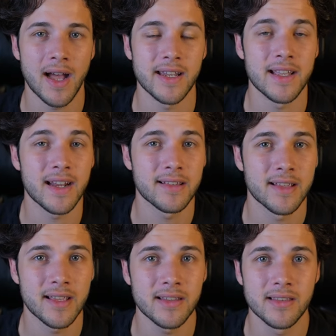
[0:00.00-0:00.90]
and I gotta
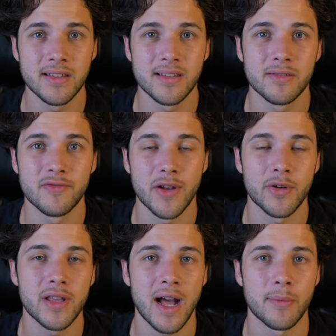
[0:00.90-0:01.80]
say this is
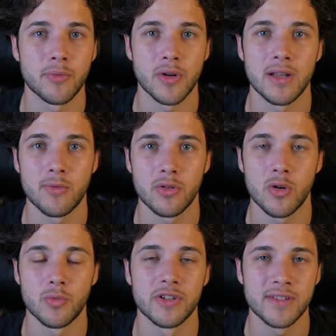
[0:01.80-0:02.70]
very upgradable
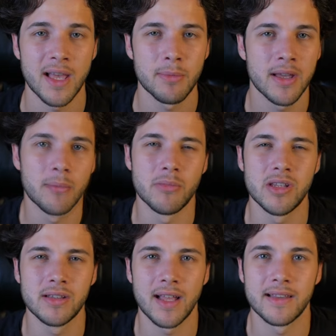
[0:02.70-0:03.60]
over time,
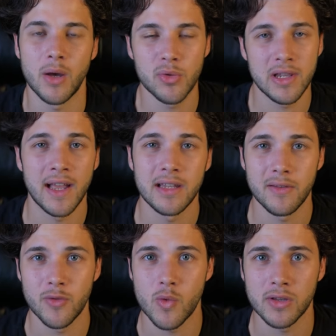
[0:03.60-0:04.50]
meaning that down the line
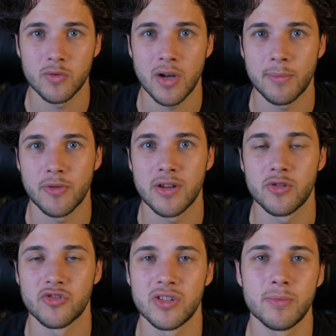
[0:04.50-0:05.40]
if you want to upgrade
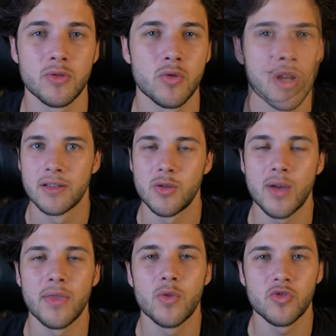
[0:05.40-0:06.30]
your CPU you
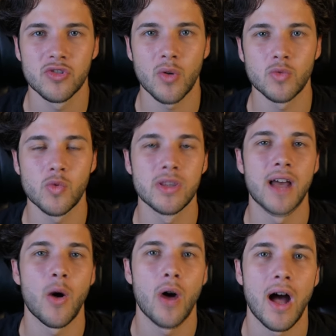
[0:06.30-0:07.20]
can do so
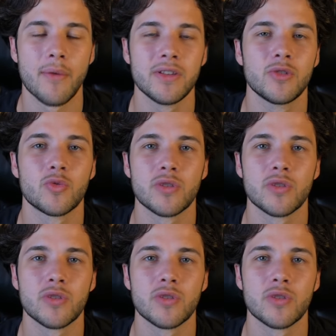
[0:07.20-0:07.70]
without having to